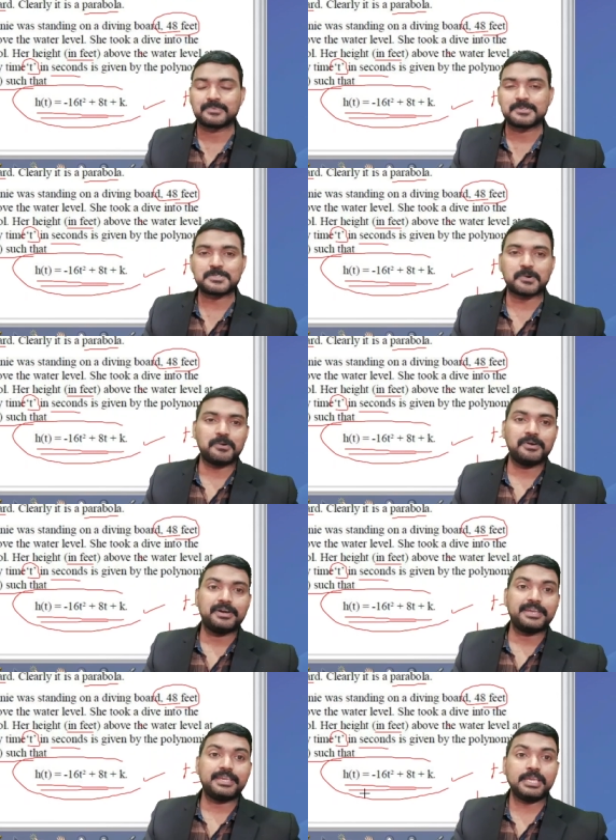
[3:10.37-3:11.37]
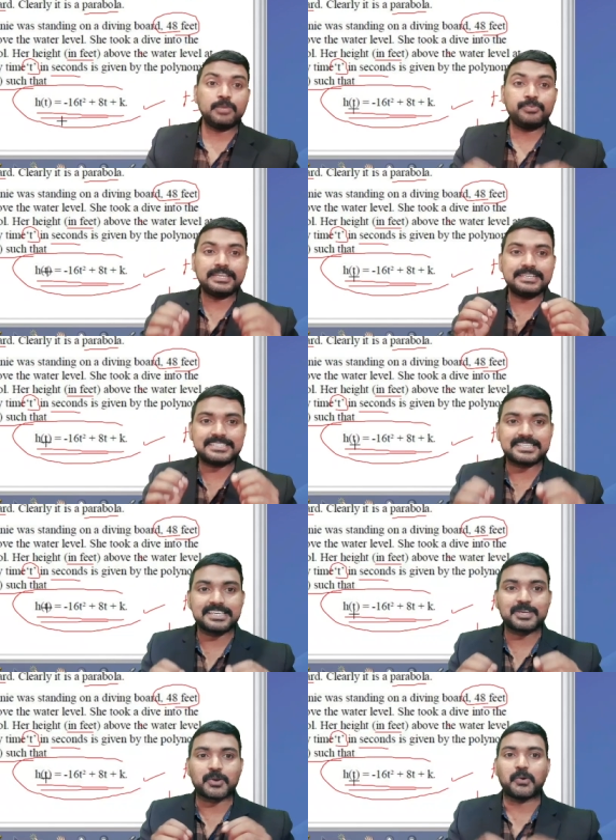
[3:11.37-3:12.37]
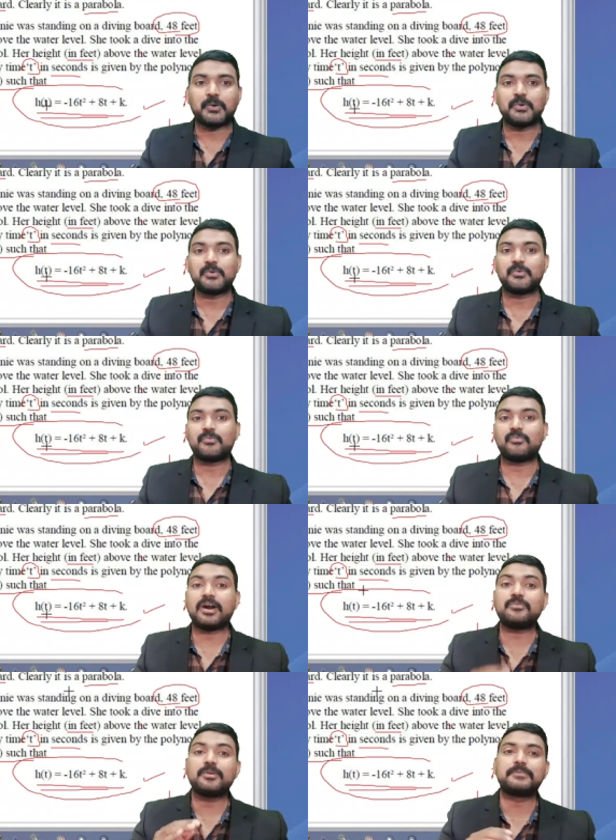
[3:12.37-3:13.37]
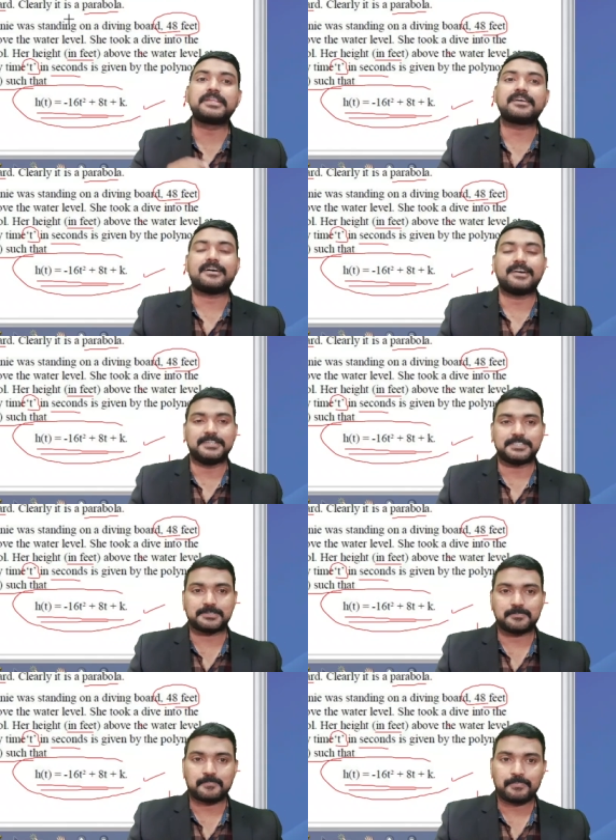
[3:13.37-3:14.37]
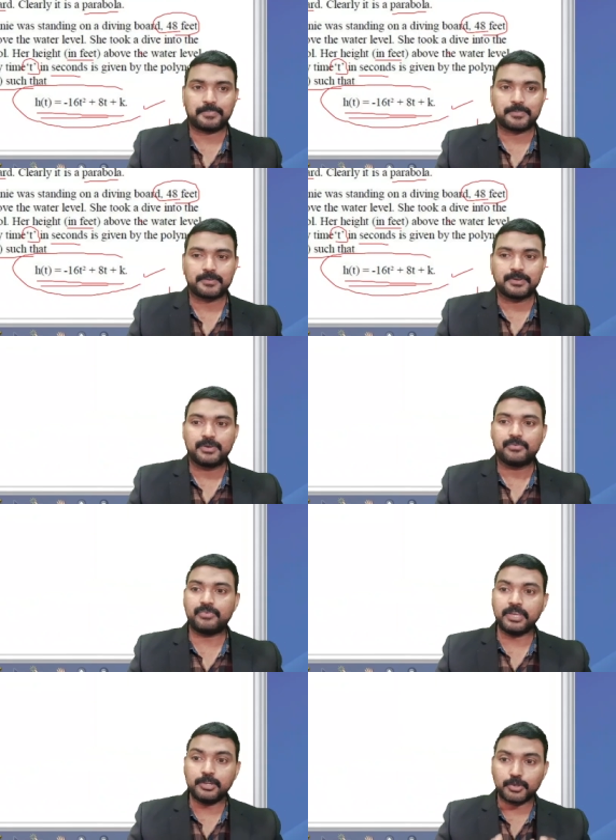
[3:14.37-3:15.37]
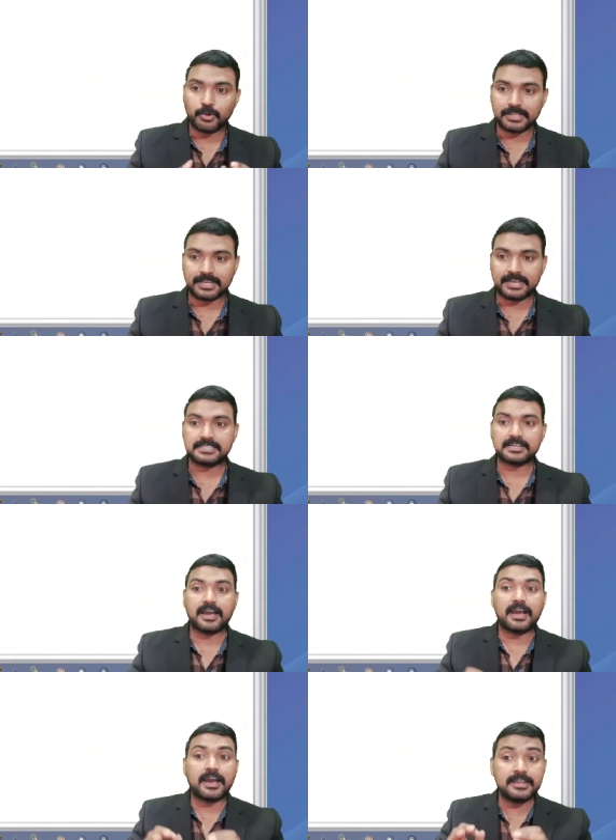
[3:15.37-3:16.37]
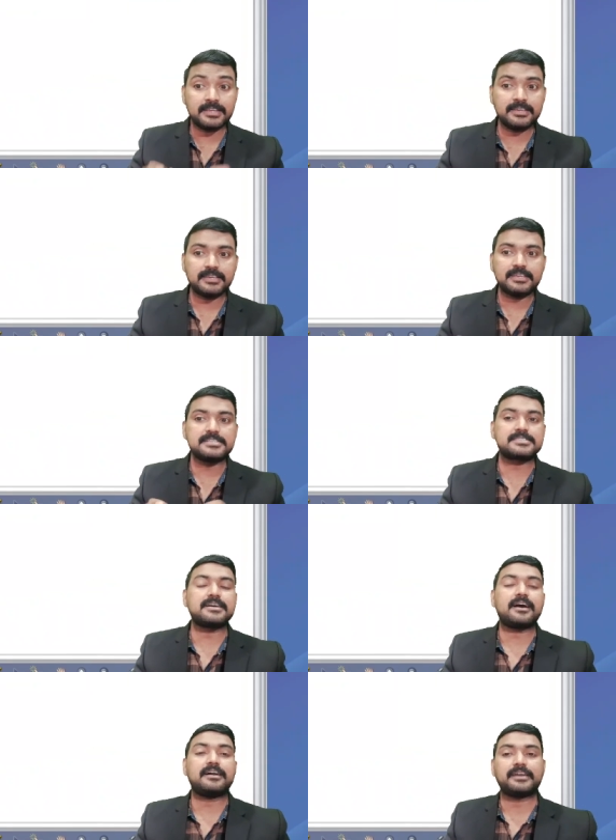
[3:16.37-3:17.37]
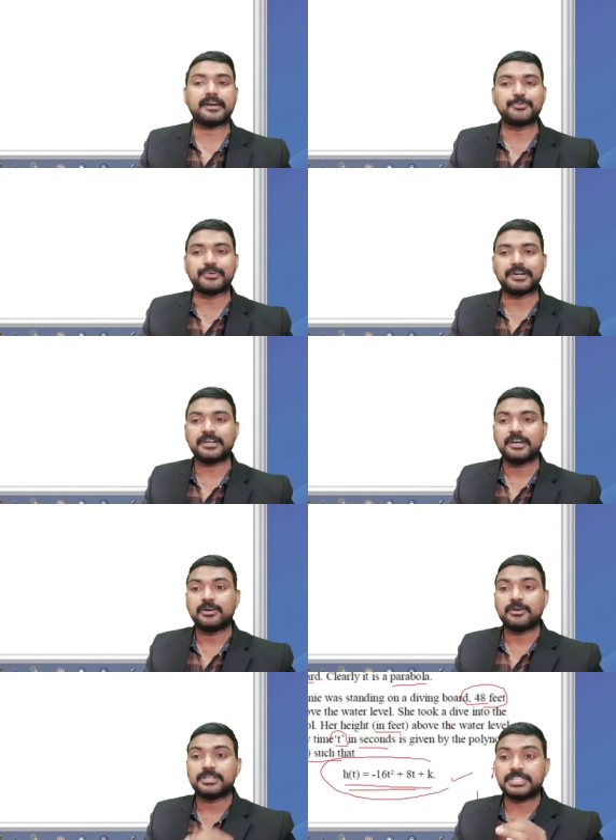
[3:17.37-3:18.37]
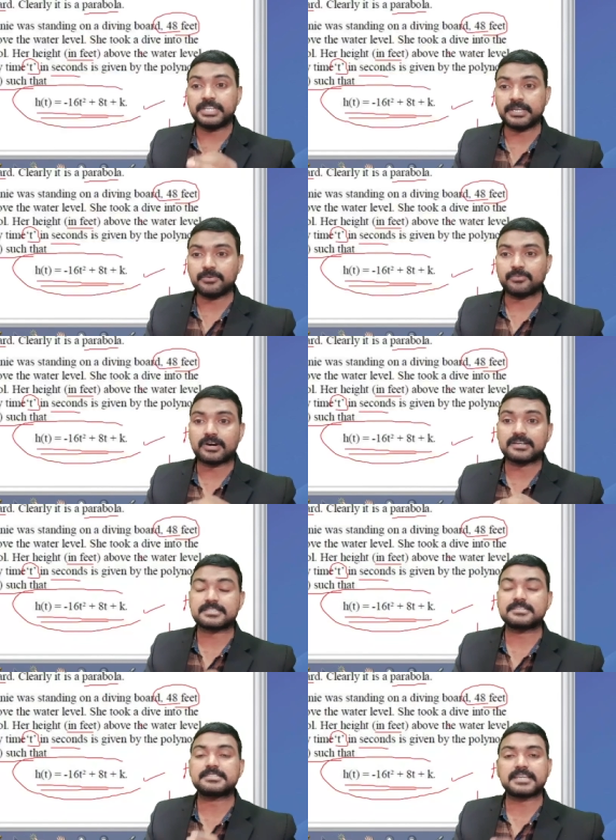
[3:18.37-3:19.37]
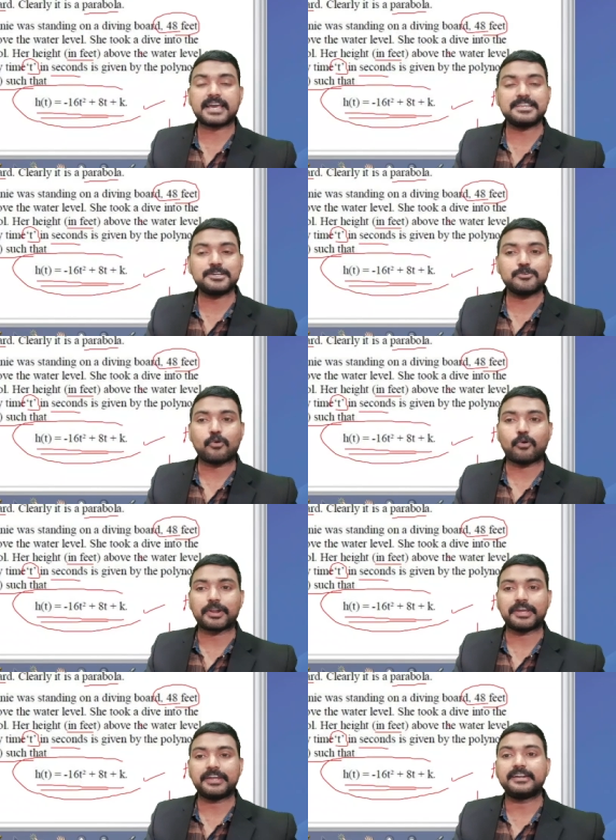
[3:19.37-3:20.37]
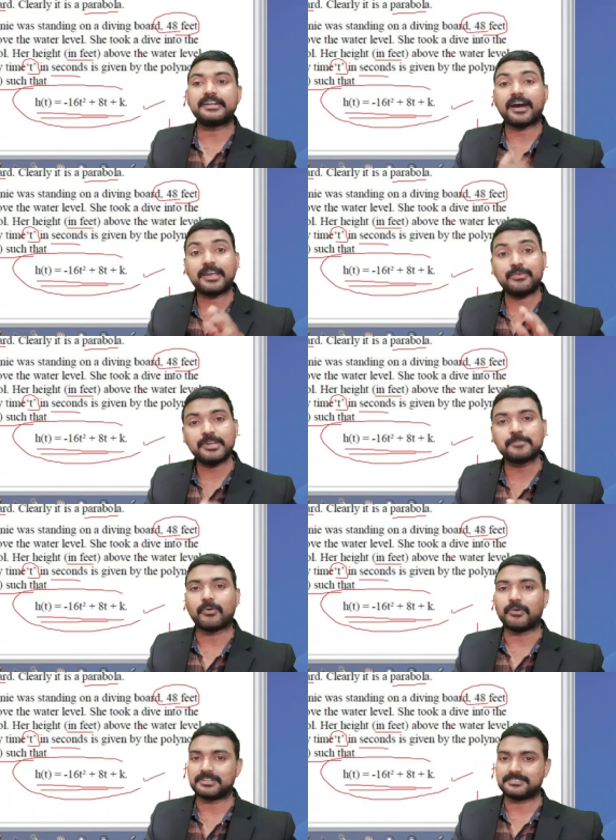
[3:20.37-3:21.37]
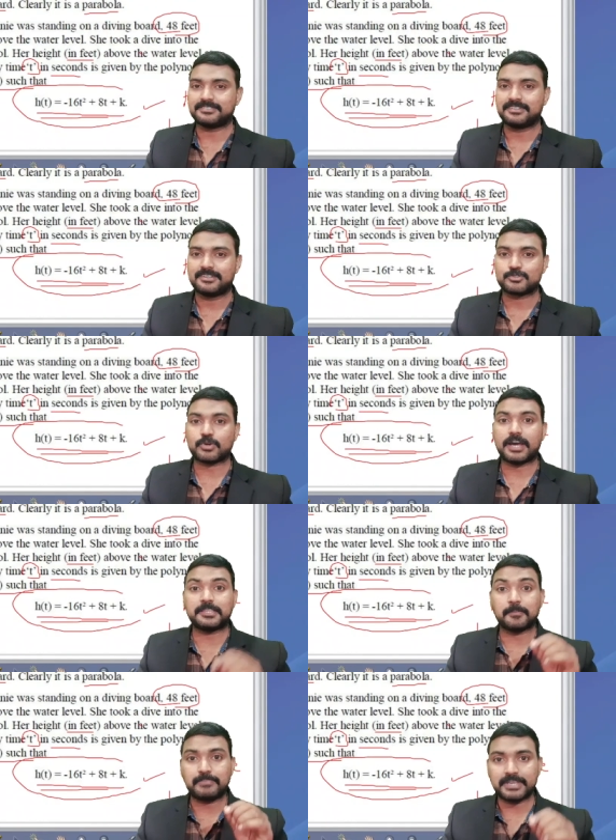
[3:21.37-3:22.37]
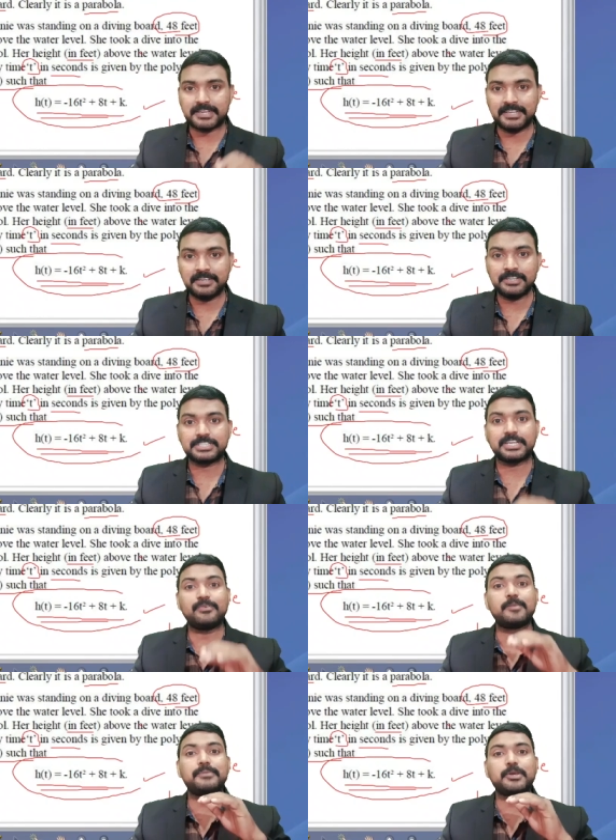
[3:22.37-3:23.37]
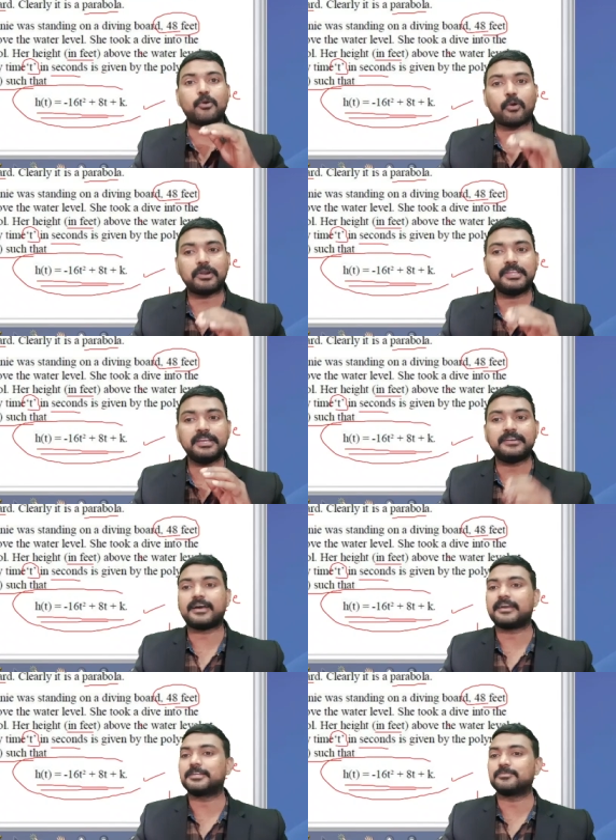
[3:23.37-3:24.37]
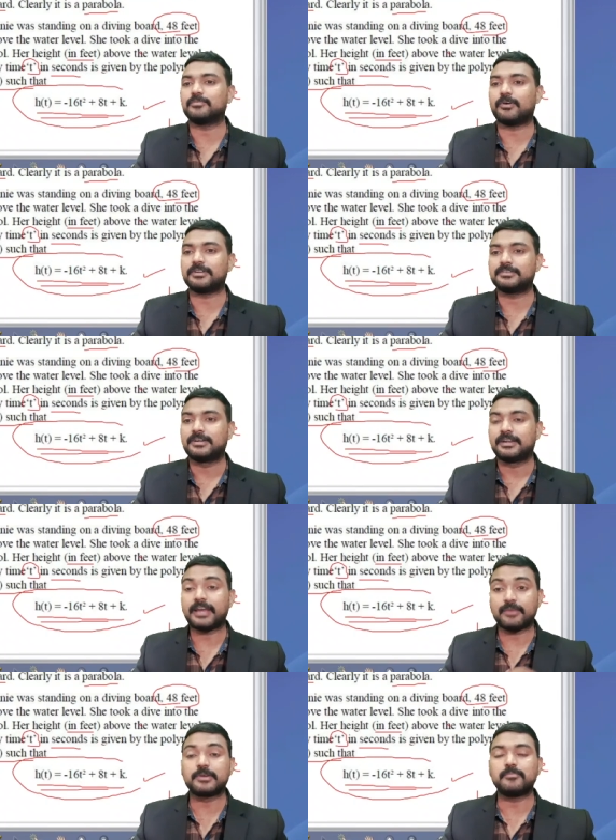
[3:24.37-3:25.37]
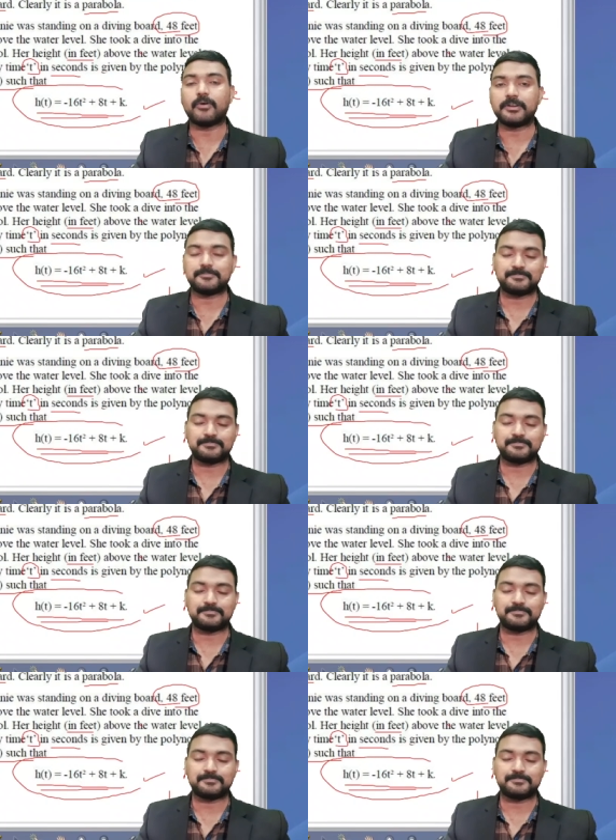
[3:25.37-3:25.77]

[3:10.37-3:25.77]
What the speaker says: So, if it is 0, what will be the height? We know that Annie is the diver. She was standing on a diving board. So, at the beginning, she will be on the diving board,